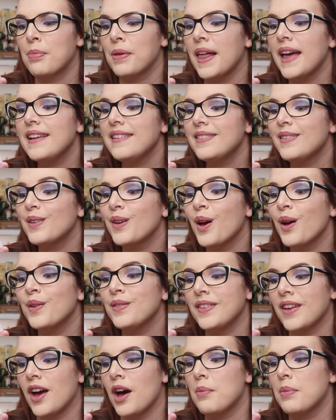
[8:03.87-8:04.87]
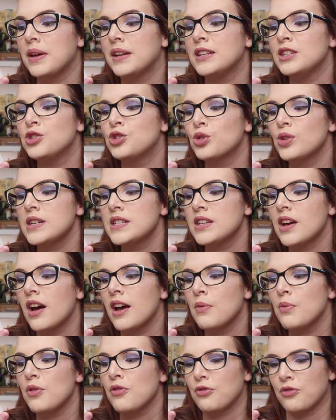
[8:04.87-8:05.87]
place to cozy up and enjoy
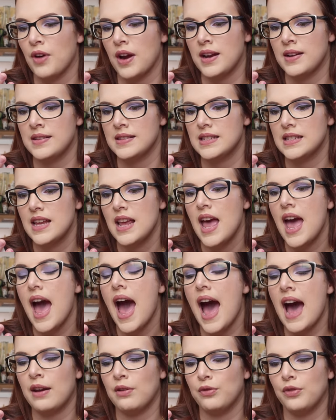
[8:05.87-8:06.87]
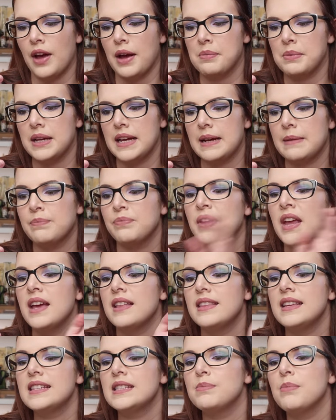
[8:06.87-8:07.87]
time with friends and family.
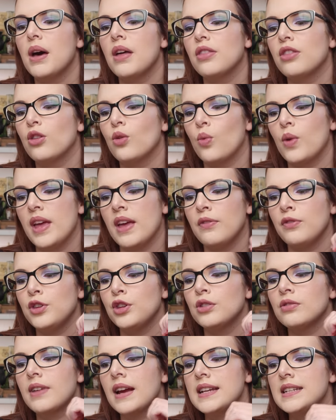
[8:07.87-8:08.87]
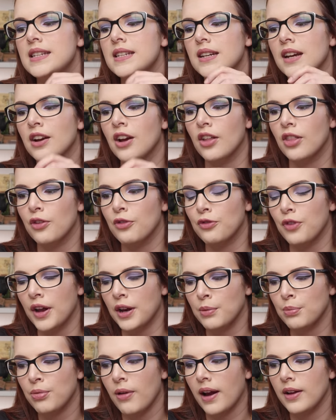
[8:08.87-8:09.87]
This month, we have curated another fun
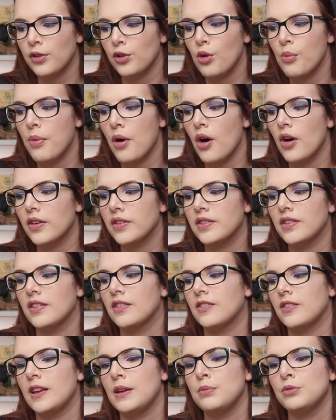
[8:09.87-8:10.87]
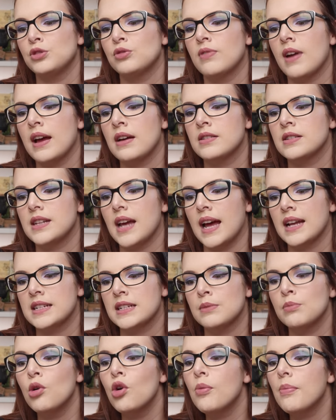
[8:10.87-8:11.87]
and practical box that's themed around
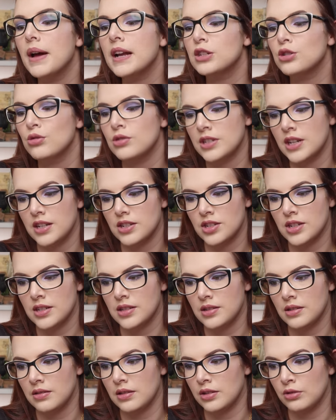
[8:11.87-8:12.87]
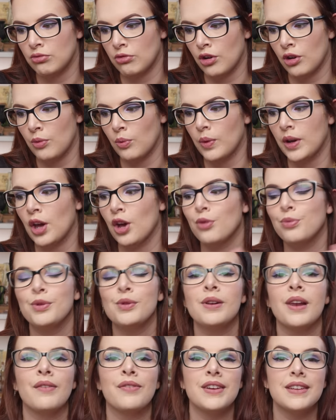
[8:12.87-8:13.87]
adding more magical touches to this room. We hope
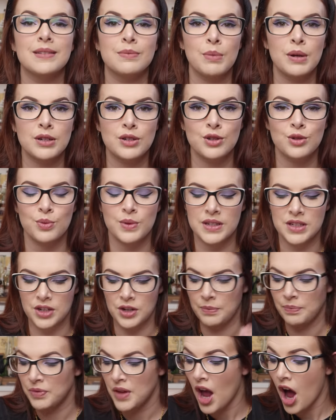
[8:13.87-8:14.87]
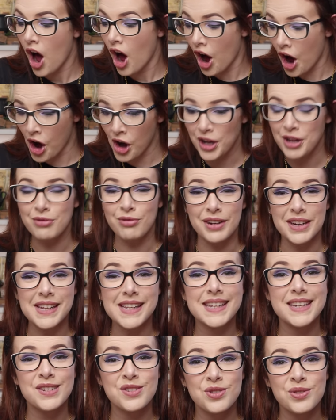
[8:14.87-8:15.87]
you love it as much as we do. I
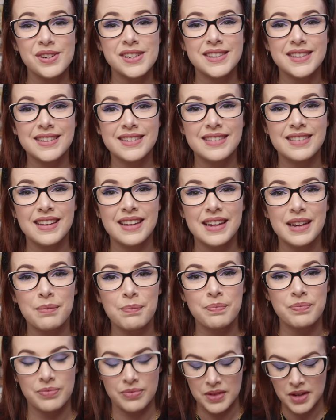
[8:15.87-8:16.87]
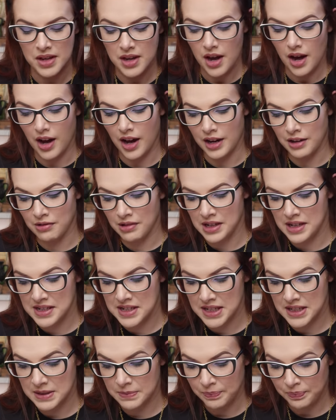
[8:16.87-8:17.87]
really enjoyed this theme. I really
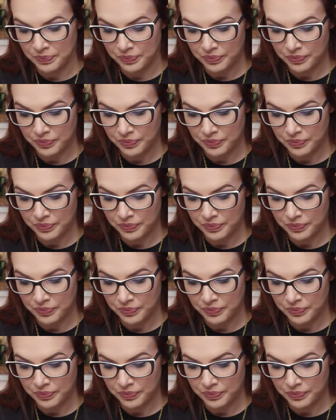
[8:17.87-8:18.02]
did.